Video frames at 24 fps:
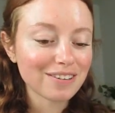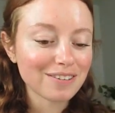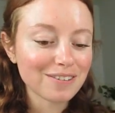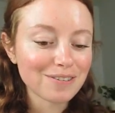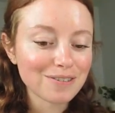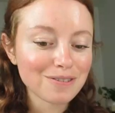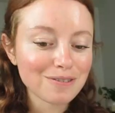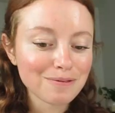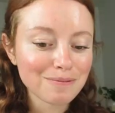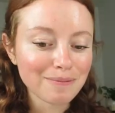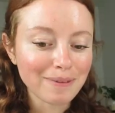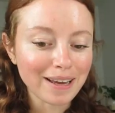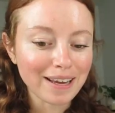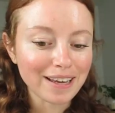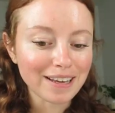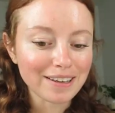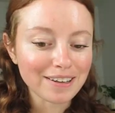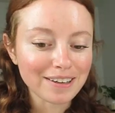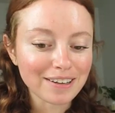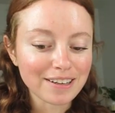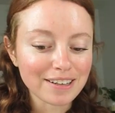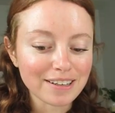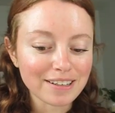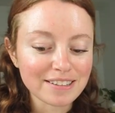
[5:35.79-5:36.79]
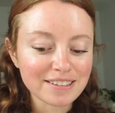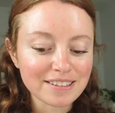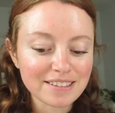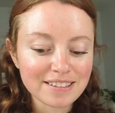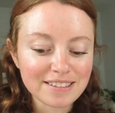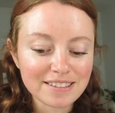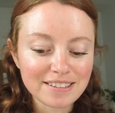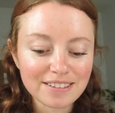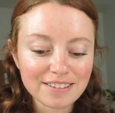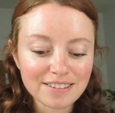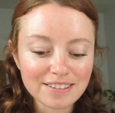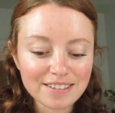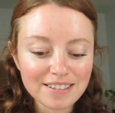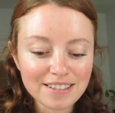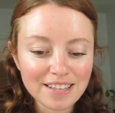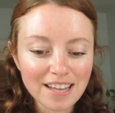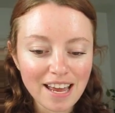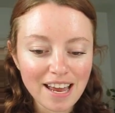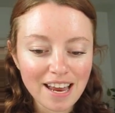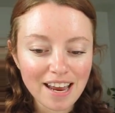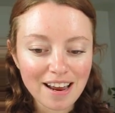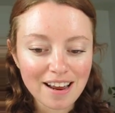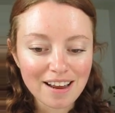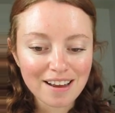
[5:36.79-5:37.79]
Oh my goodness, there's
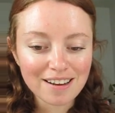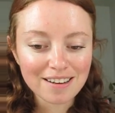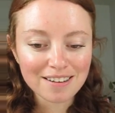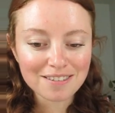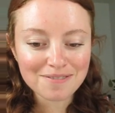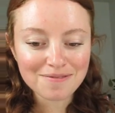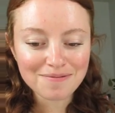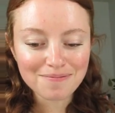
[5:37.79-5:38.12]
like